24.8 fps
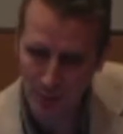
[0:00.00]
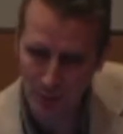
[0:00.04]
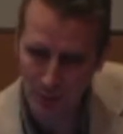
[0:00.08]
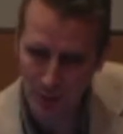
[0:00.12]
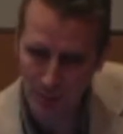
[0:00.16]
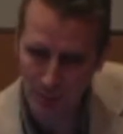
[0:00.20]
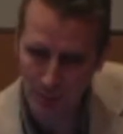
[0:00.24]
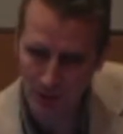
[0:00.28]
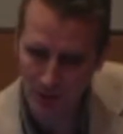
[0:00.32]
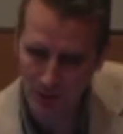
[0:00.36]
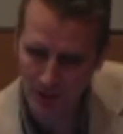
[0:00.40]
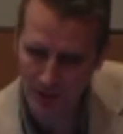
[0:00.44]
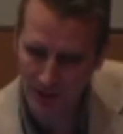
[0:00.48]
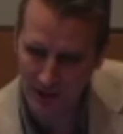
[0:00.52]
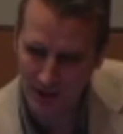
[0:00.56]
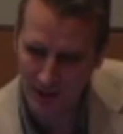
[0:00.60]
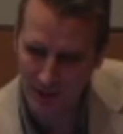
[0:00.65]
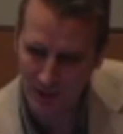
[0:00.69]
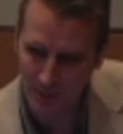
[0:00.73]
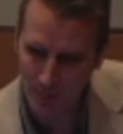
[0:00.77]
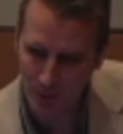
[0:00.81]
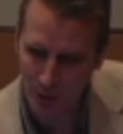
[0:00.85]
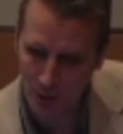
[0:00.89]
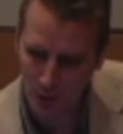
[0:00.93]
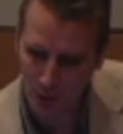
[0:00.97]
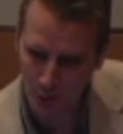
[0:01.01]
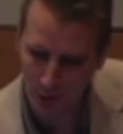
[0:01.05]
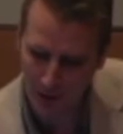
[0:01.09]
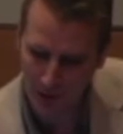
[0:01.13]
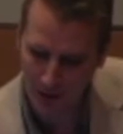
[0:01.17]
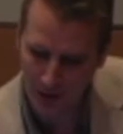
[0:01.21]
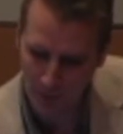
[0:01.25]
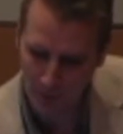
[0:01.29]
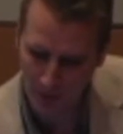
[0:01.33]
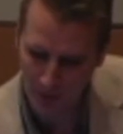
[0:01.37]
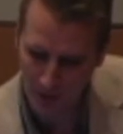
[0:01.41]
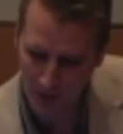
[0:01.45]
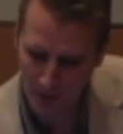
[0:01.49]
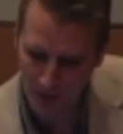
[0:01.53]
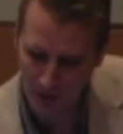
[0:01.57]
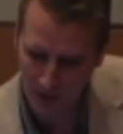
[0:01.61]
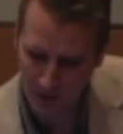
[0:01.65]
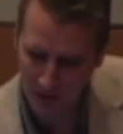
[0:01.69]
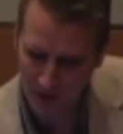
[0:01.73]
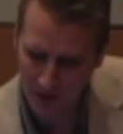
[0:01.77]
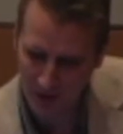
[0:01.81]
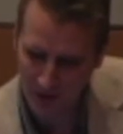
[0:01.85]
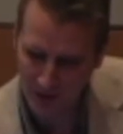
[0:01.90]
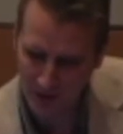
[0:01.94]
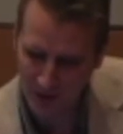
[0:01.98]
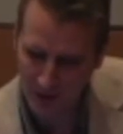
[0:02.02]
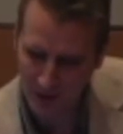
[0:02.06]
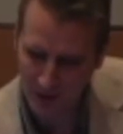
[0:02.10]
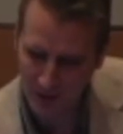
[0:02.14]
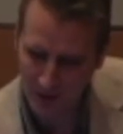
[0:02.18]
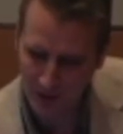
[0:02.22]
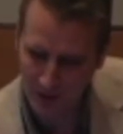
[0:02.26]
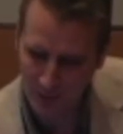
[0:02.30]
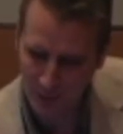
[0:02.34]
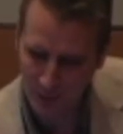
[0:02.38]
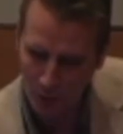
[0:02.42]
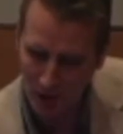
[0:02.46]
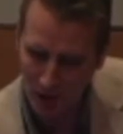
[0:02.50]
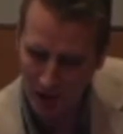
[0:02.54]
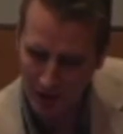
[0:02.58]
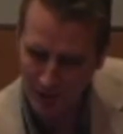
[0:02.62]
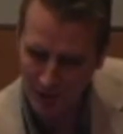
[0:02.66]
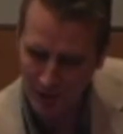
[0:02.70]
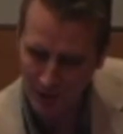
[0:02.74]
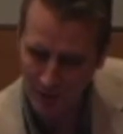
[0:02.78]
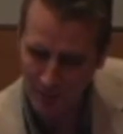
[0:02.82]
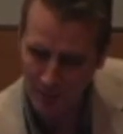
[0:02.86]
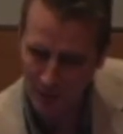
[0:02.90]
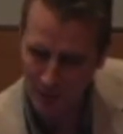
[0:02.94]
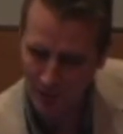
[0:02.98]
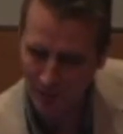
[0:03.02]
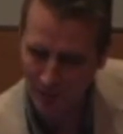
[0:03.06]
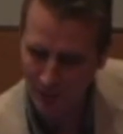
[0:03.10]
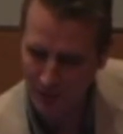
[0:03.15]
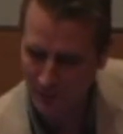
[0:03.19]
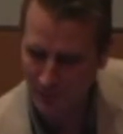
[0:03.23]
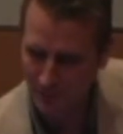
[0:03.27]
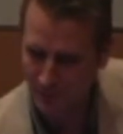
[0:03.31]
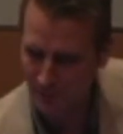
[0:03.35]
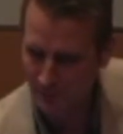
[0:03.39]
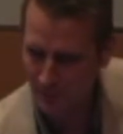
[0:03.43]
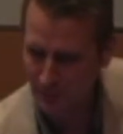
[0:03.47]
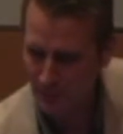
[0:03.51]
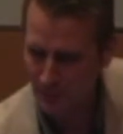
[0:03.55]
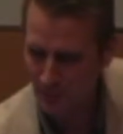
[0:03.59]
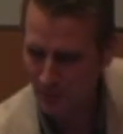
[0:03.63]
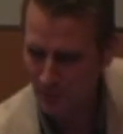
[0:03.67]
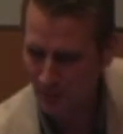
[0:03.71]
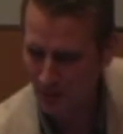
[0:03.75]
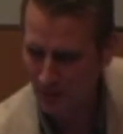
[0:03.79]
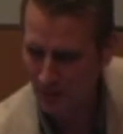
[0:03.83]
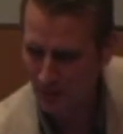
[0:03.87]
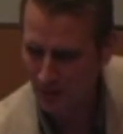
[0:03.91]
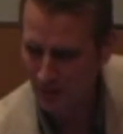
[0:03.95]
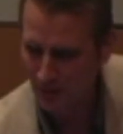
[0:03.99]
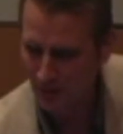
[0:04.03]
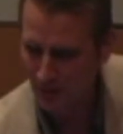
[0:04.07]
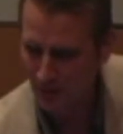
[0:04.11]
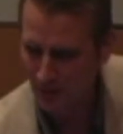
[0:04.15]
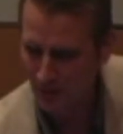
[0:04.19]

I simply represent the programmer, and you get to watch the movie.